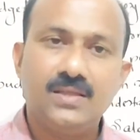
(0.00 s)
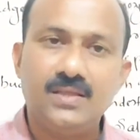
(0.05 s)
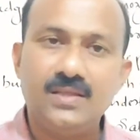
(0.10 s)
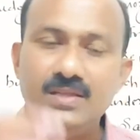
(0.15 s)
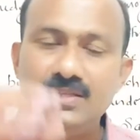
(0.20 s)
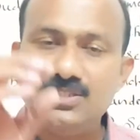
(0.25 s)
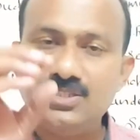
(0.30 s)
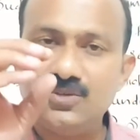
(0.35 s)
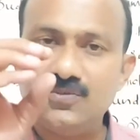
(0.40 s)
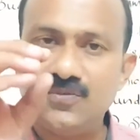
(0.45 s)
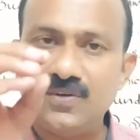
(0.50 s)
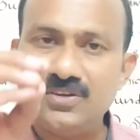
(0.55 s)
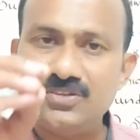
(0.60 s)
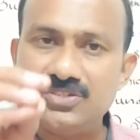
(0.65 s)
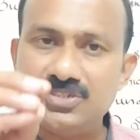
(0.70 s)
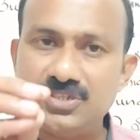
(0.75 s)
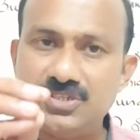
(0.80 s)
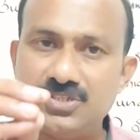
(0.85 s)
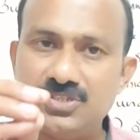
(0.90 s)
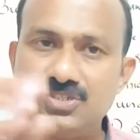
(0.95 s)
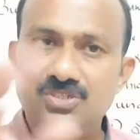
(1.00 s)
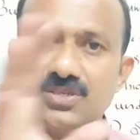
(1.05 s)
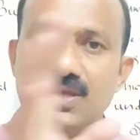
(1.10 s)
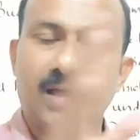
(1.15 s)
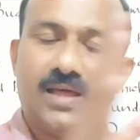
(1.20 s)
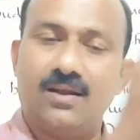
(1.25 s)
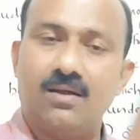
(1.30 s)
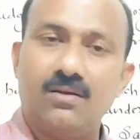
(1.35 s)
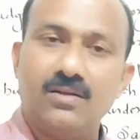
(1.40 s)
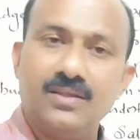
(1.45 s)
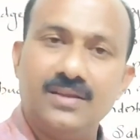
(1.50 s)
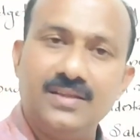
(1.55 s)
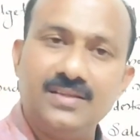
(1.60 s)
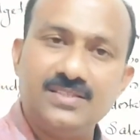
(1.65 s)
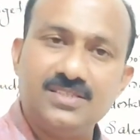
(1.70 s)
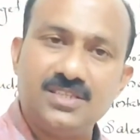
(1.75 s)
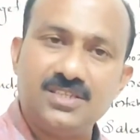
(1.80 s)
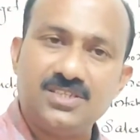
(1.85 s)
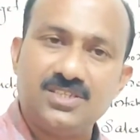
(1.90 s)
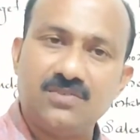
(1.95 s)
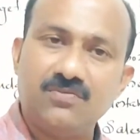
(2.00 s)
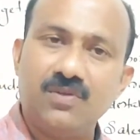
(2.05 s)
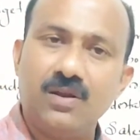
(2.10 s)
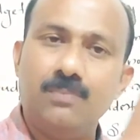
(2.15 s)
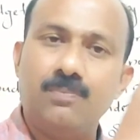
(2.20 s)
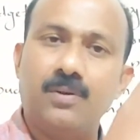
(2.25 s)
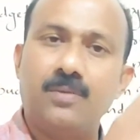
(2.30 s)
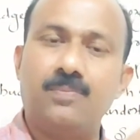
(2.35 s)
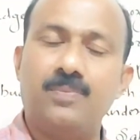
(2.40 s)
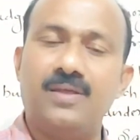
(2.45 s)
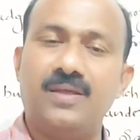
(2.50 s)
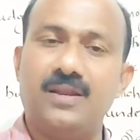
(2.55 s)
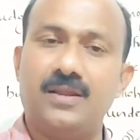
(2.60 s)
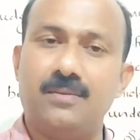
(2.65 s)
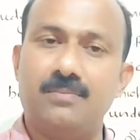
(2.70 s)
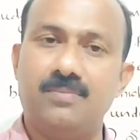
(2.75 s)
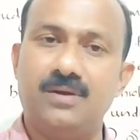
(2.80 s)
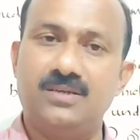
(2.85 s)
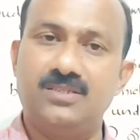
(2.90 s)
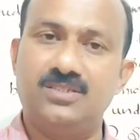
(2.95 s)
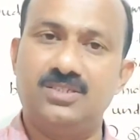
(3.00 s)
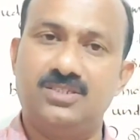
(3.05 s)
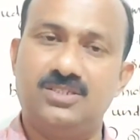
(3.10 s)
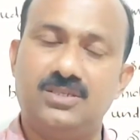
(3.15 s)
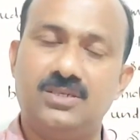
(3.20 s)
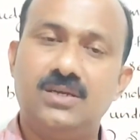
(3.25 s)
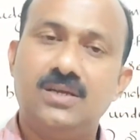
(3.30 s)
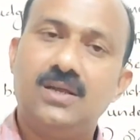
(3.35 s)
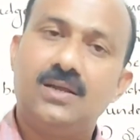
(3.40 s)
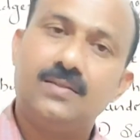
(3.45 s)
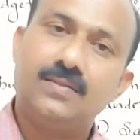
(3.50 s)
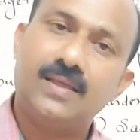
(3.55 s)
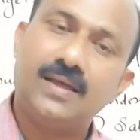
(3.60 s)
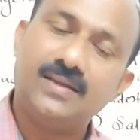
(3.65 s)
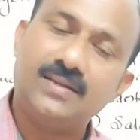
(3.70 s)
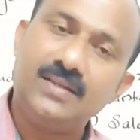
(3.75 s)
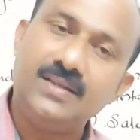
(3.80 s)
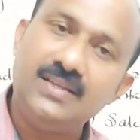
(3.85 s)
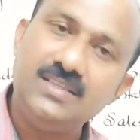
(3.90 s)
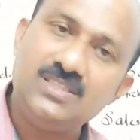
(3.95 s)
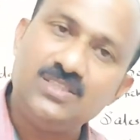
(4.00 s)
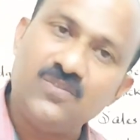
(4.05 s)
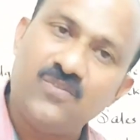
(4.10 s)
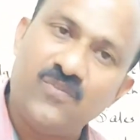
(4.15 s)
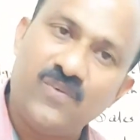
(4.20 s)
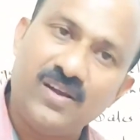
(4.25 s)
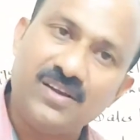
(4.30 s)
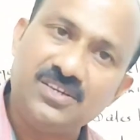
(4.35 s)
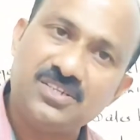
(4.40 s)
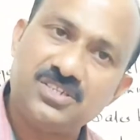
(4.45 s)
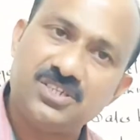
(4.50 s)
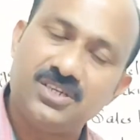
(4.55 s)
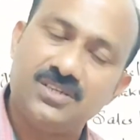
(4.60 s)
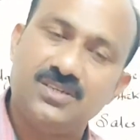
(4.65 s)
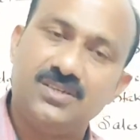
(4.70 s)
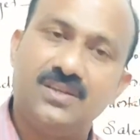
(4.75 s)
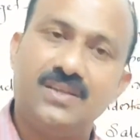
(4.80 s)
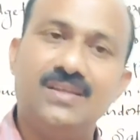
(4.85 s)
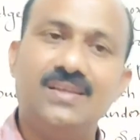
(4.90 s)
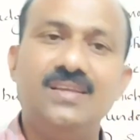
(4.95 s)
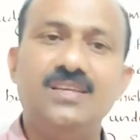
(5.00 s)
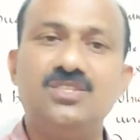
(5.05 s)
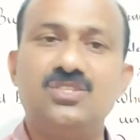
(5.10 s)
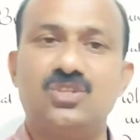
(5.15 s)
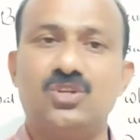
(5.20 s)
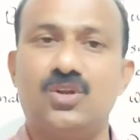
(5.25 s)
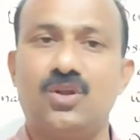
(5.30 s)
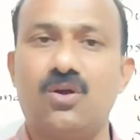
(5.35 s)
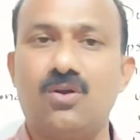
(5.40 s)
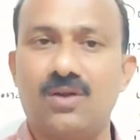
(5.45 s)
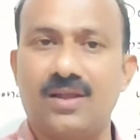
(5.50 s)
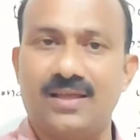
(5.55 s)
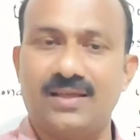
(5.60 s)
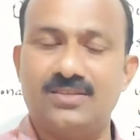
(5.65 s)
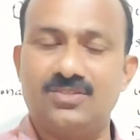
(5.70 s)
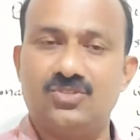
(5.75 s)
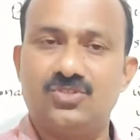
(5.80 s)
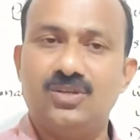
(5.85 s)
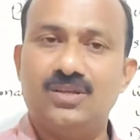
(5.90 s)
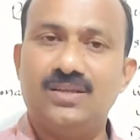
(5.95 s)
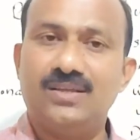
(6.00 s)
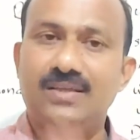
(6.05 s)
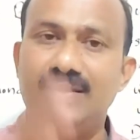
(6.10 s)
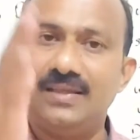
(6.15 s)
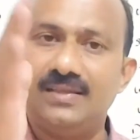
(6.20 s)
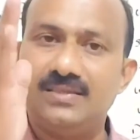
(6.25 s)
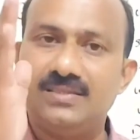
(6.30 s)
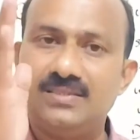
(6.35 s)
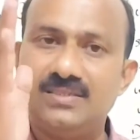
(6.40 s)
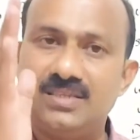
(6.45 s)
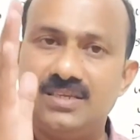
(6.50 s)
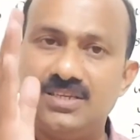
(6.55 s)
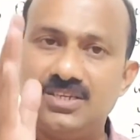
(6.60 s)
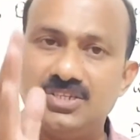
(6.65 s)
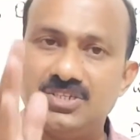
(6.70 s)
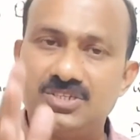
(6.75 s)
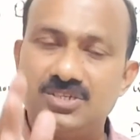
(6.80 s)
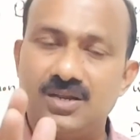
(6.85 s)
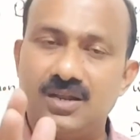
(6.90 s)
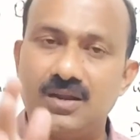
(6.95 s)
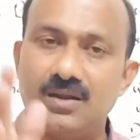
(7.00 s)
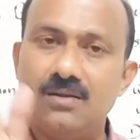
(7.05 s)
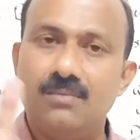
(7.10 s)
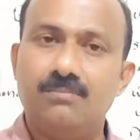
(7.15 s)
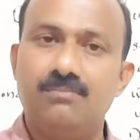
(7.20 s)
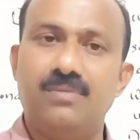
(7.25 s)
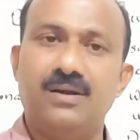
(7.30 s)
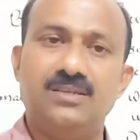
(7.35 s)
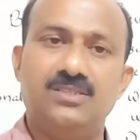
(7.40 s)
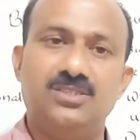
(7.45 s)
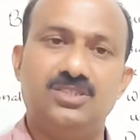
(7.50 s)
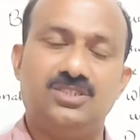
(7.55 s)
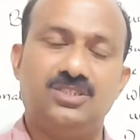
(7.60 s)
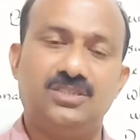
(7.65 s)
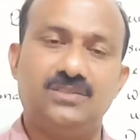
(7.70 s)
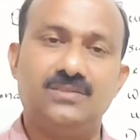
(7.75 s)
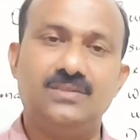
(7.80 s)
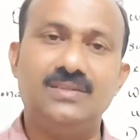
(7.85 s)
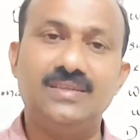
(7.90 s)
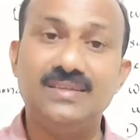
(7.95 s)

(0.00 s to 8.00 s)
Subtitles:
Each functions, an organization will prepare a budget. That each function is known as a sectional budgeting.